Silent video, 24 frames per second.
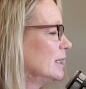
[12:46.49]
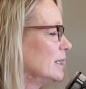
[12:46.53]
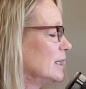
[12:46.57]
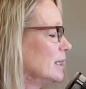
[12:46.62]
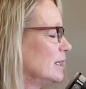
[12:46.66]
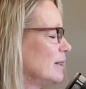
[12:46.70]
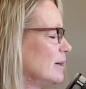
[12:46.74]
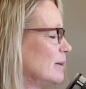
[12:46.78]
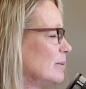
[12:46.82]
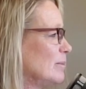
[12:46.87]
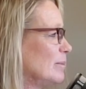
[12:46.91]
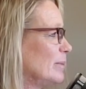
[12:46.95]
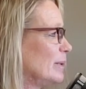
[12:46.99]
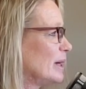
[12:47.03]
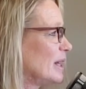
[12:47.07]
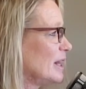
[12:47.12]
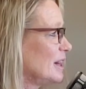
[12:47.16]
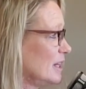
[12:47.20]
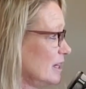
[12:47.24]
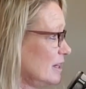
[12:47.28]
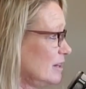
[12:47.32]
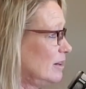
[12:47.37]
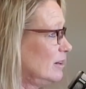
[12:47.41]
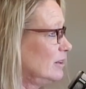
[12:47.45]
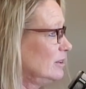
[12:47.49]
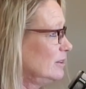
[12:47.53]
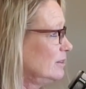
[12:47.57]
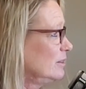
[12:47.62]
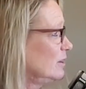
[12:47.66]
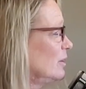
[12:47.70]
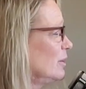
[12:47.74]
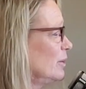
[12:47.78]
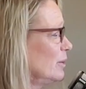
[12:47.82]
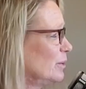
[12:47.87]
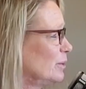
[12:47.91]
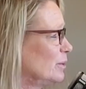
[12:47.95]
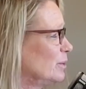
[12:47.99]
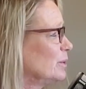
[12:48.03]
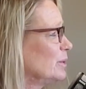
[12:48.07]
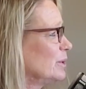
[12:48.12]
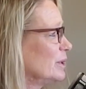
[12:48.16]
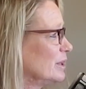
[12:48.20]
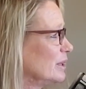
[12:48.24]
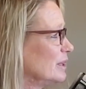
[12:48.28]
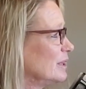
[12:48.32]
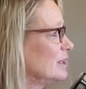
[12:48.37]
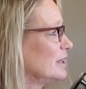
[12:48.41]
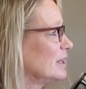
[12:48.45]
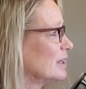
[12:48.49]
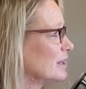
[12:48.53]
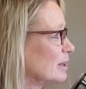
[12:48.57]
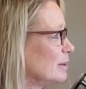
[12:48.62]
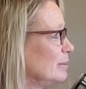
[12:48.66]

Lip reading: But I think also the